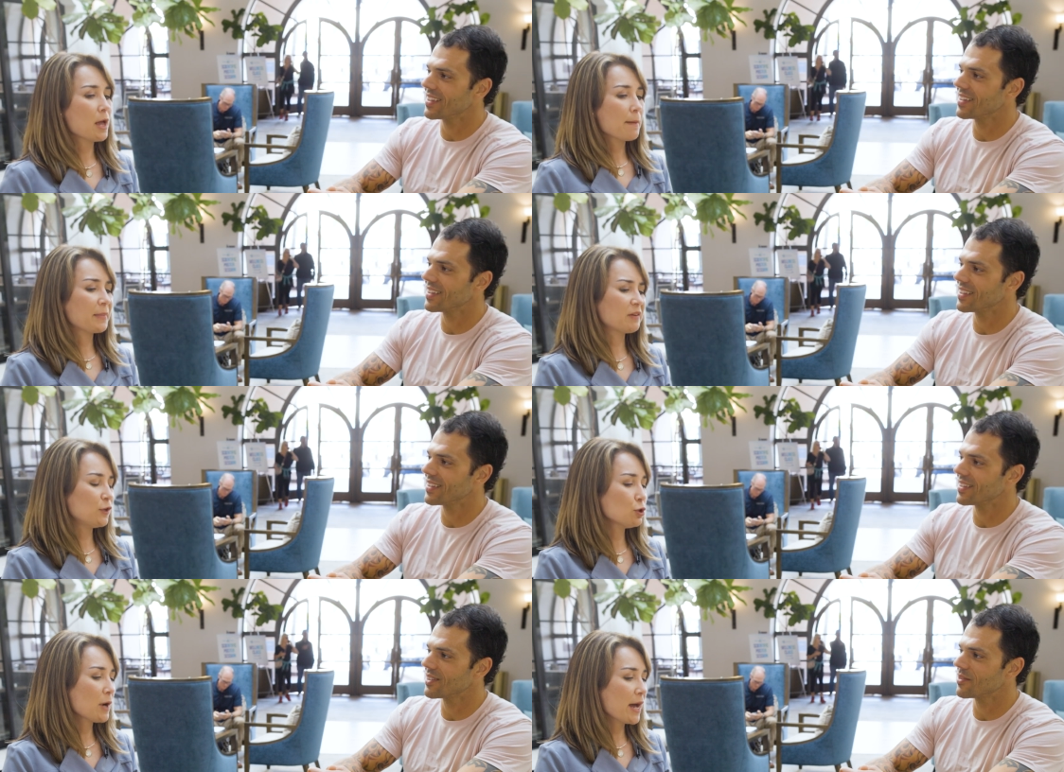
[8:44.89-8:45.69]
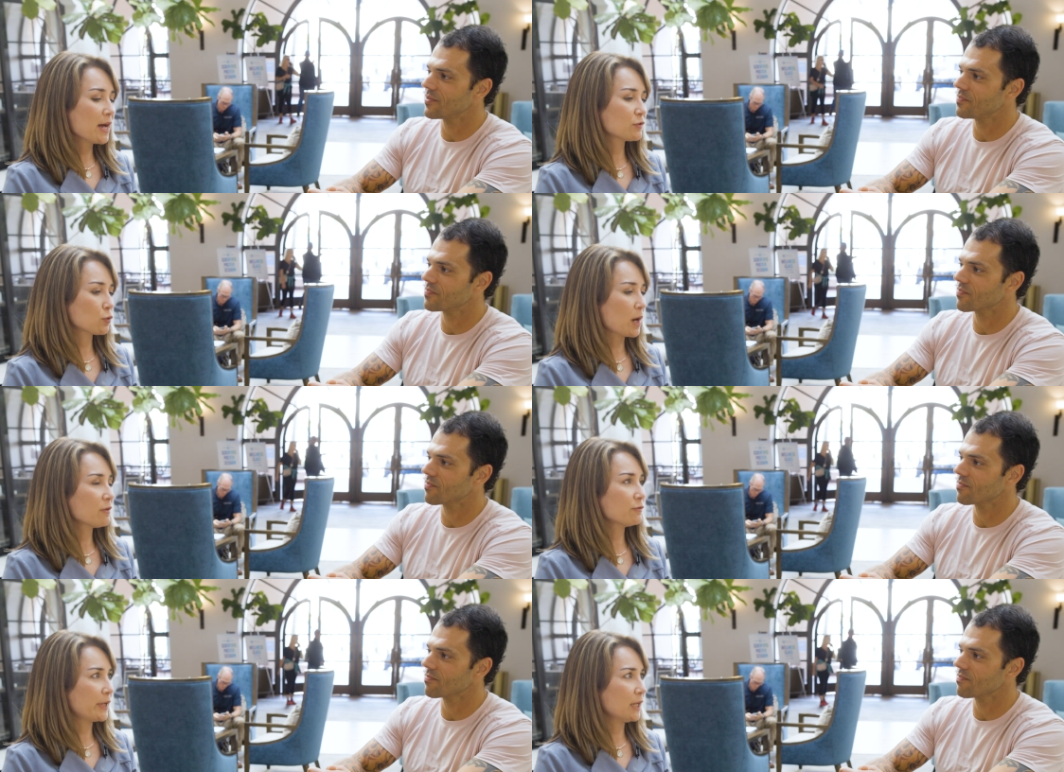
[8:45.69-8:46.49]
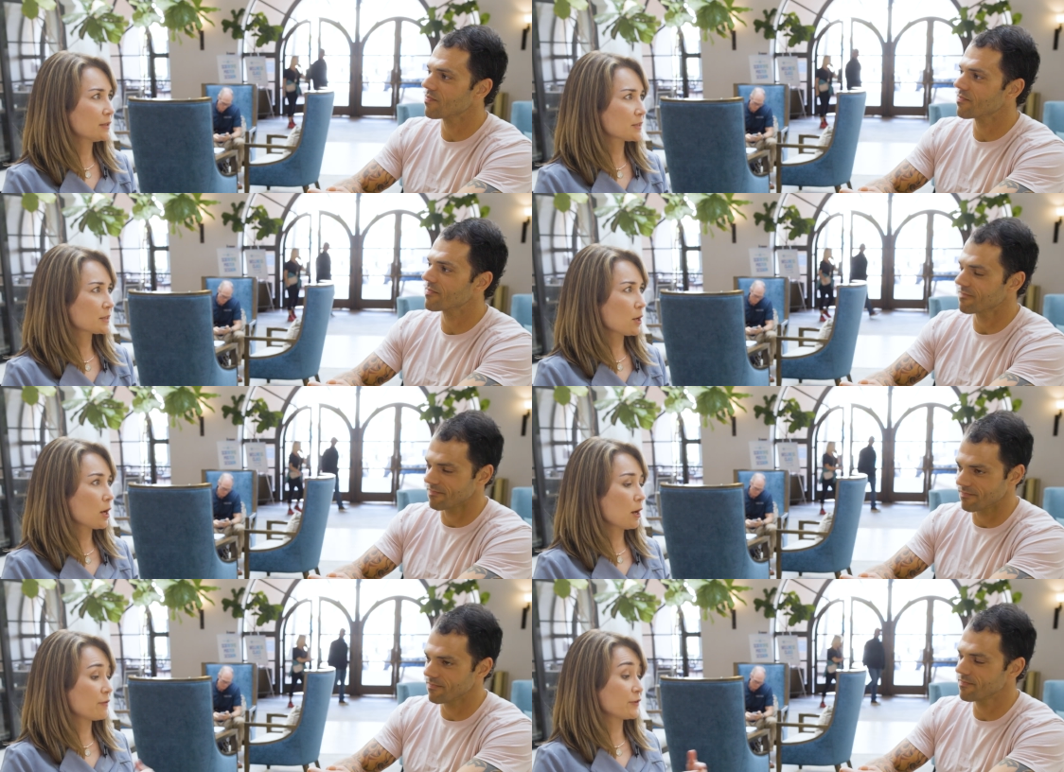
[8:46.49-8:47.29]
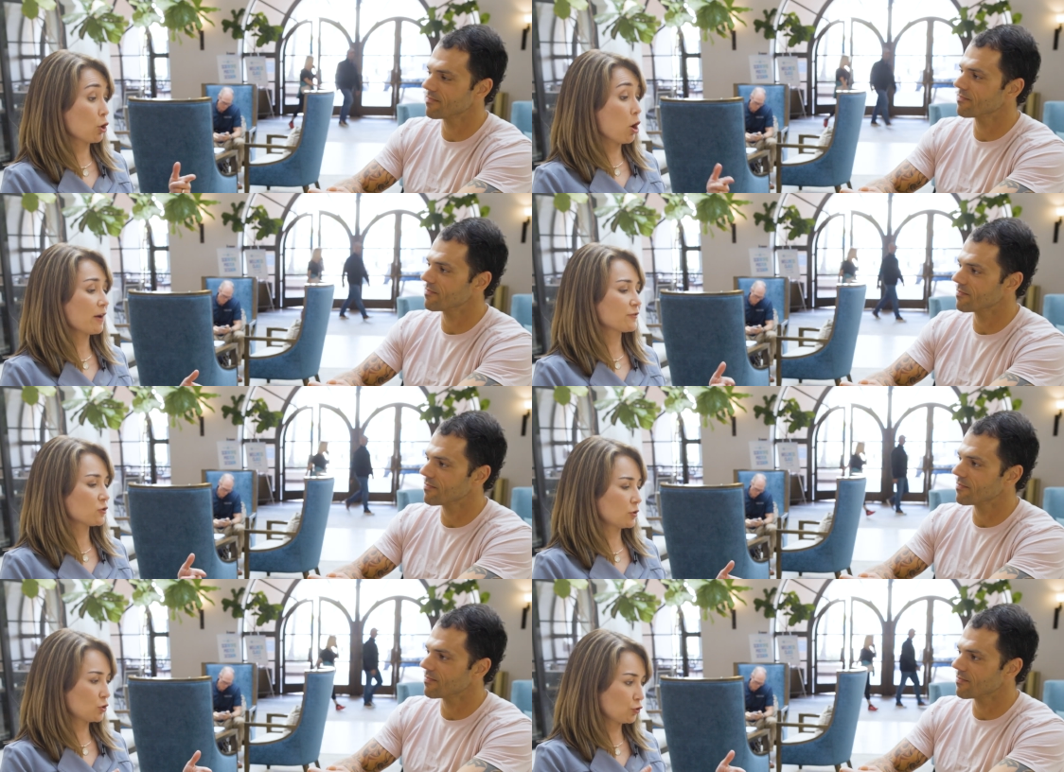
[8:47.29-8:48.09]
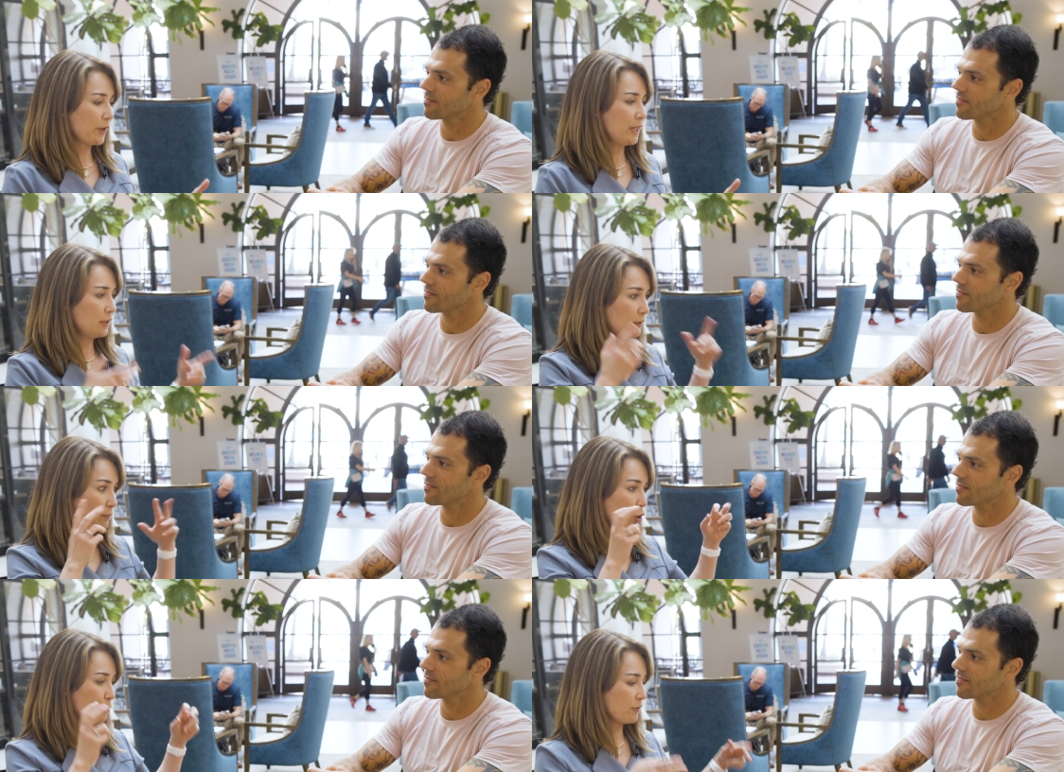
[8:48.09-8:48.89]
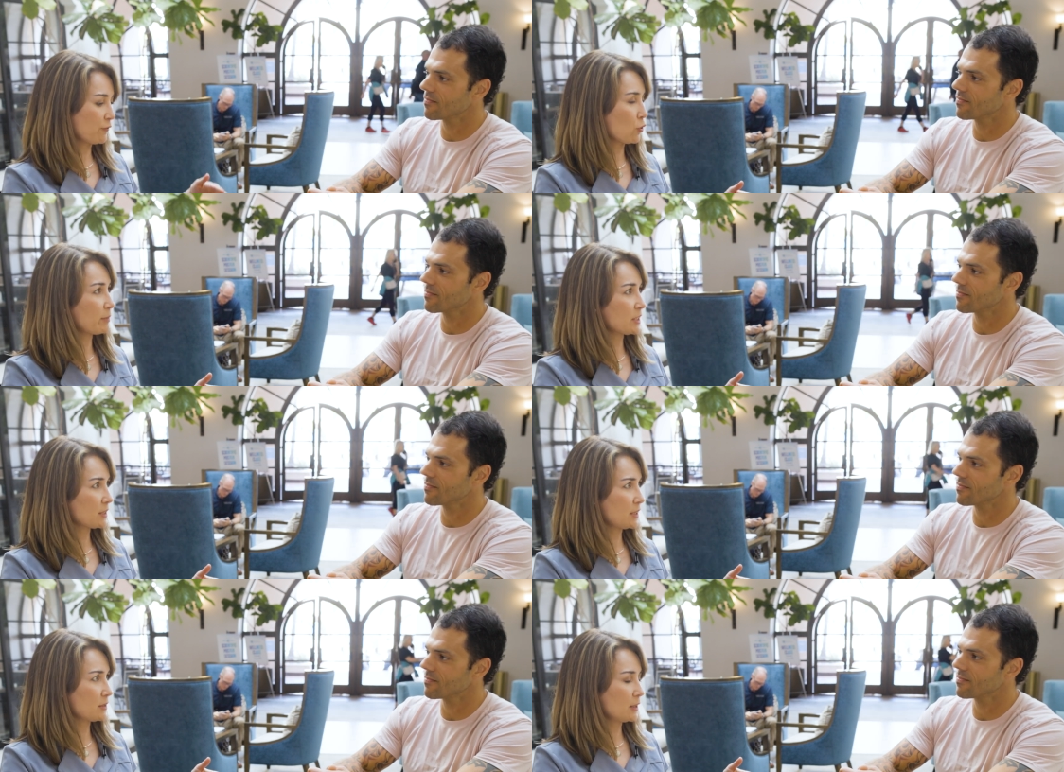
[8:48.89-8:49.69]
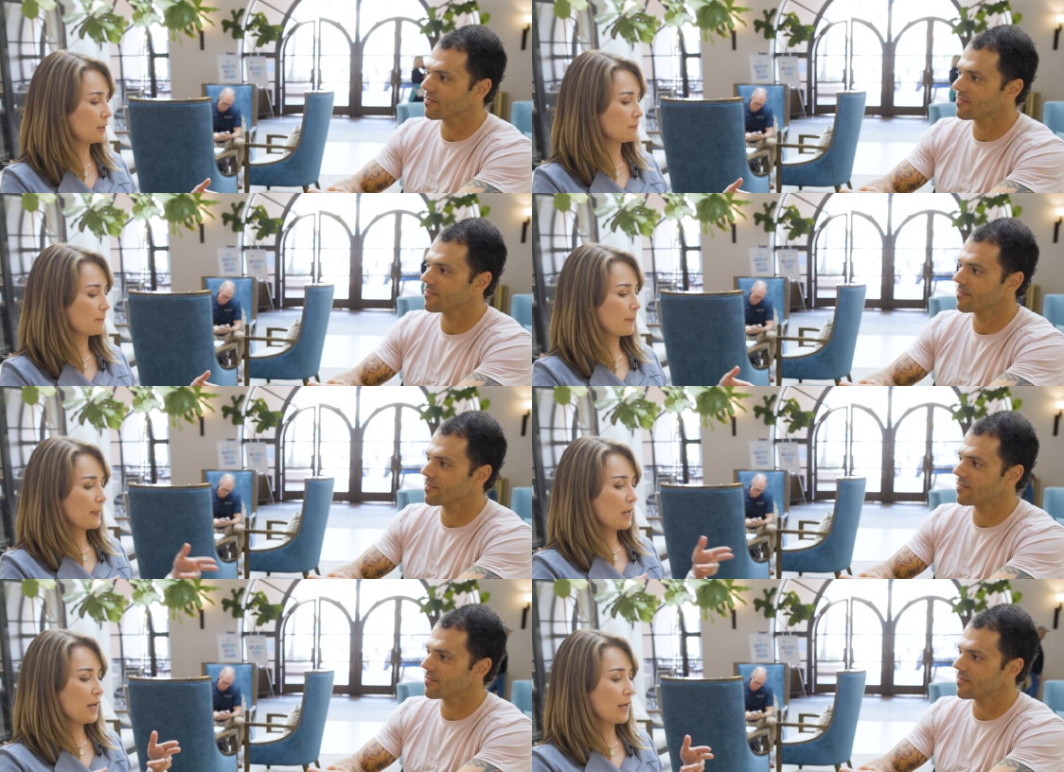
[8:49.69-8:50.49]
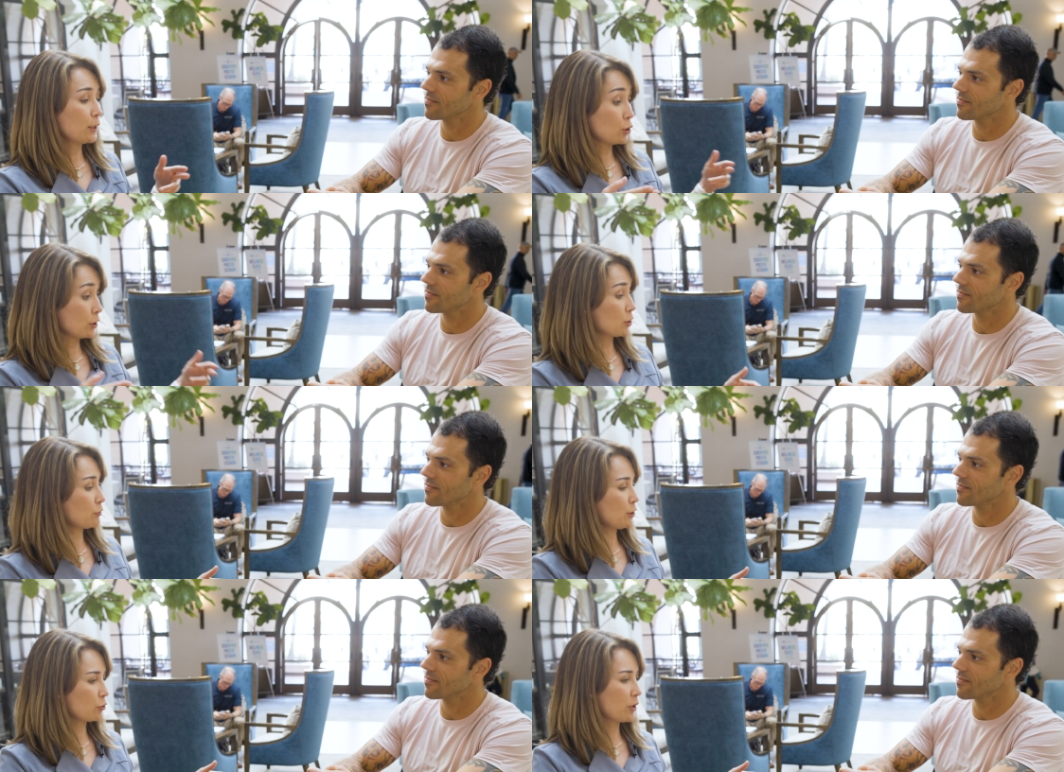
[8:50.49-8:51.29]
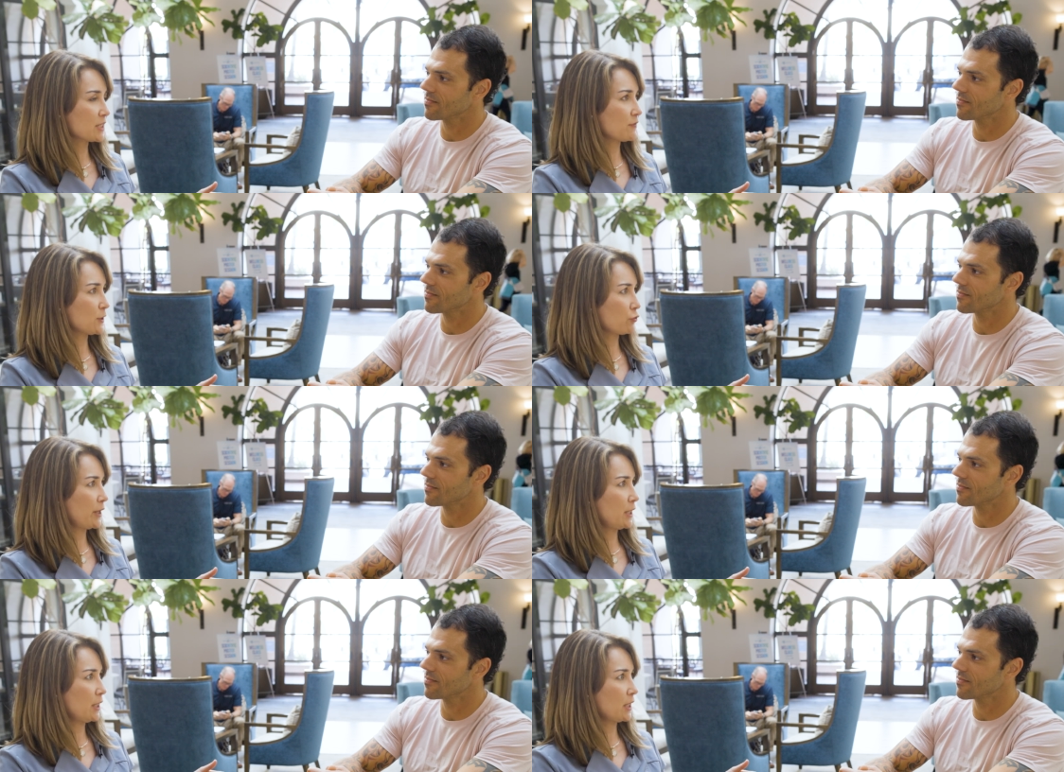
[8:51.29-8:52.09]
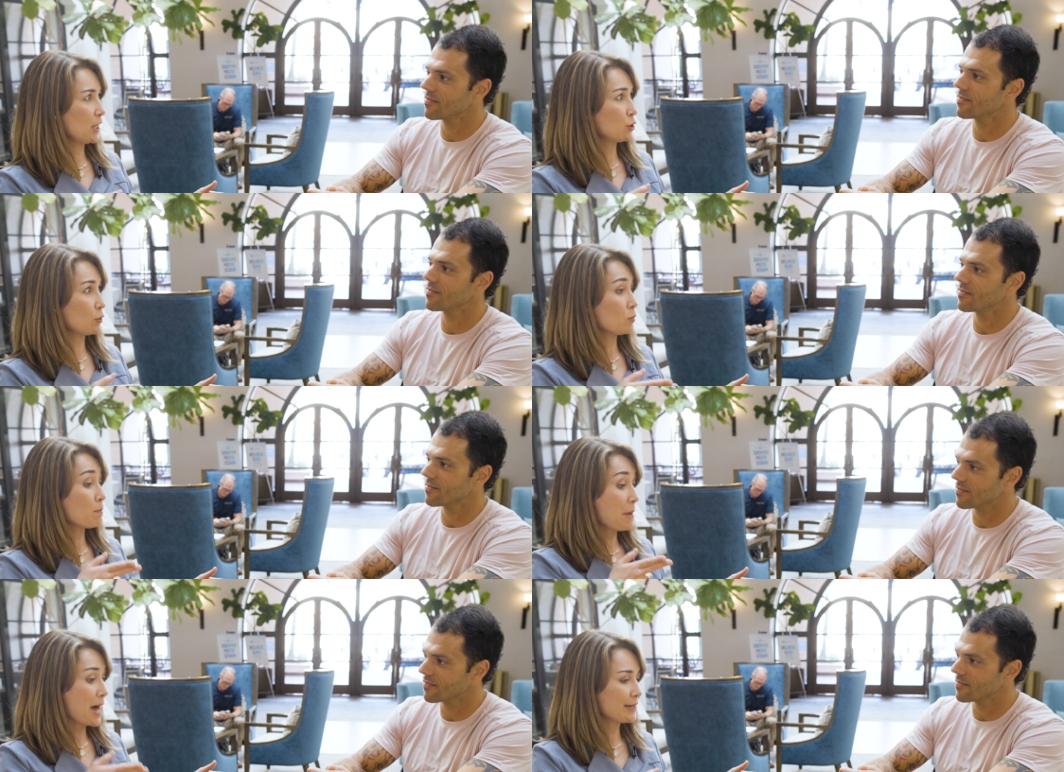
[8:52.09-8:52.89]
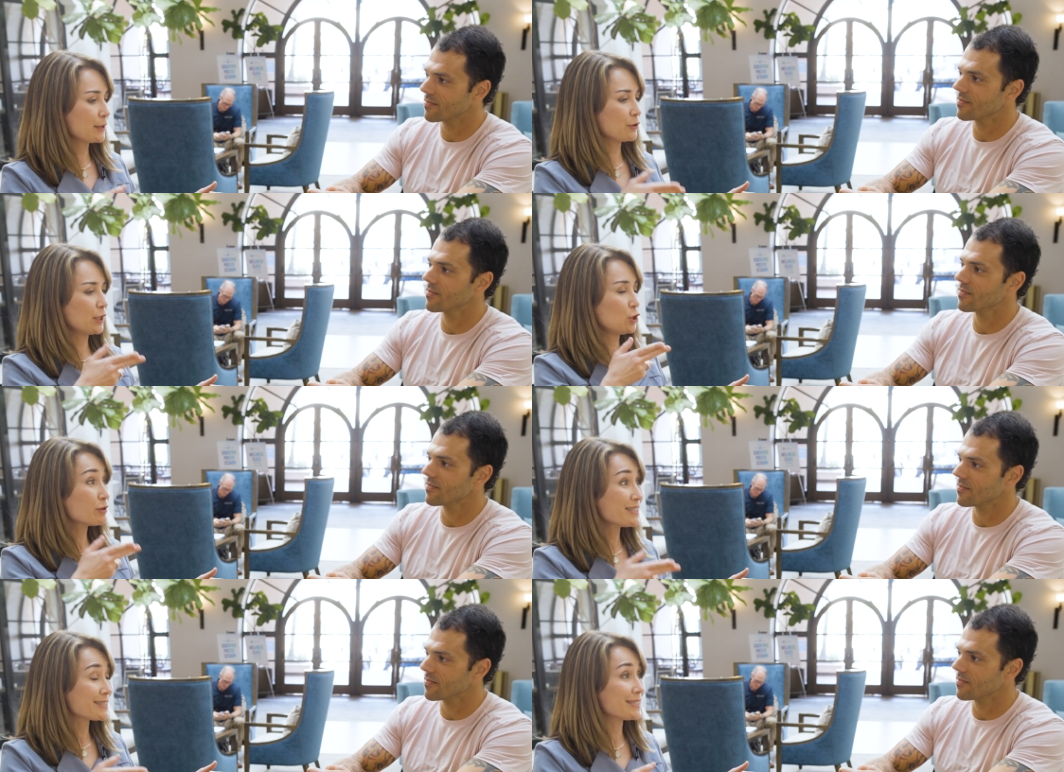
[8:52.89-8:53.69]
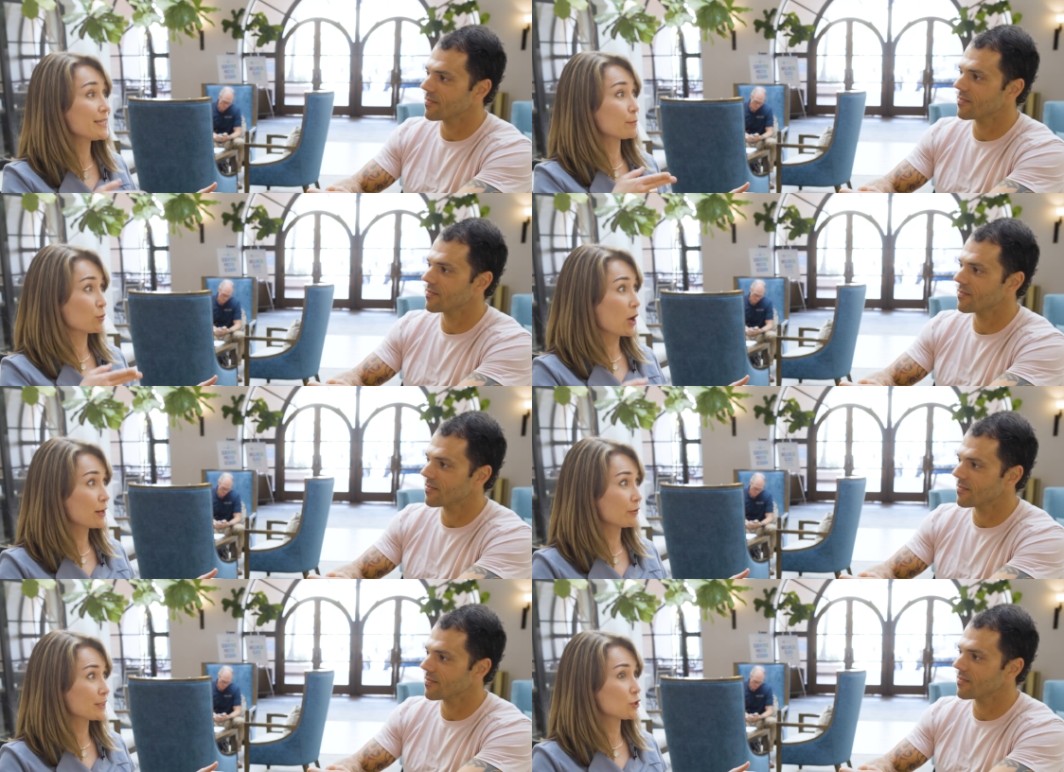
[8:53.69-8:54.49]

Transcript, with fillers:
Speaker 1: But if you have twelve weeks mm-hmm. of your off train, you know, performance season, and you're doing your CrossFit training and you're monitoring, you can see the progress.